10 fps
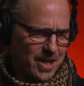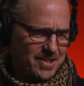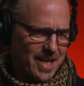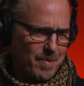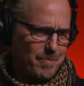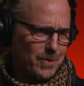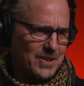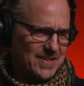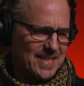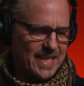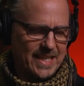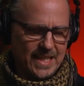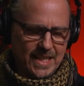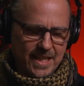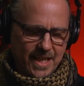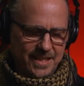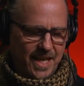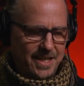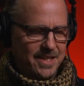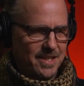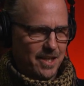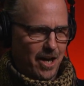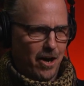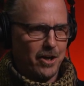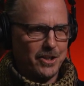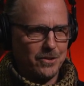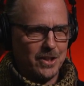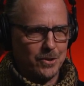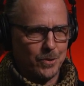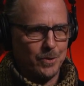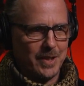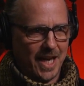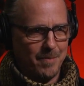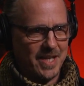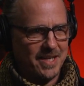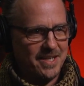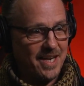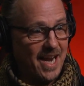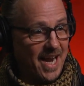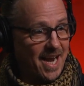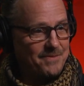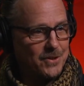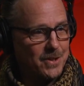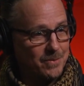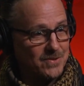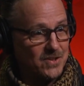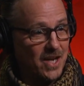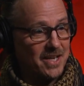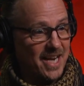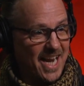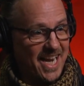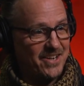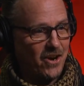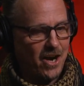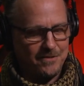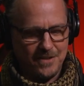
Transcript: came in, built the city. And then our union crew came in after it was done, a handoff,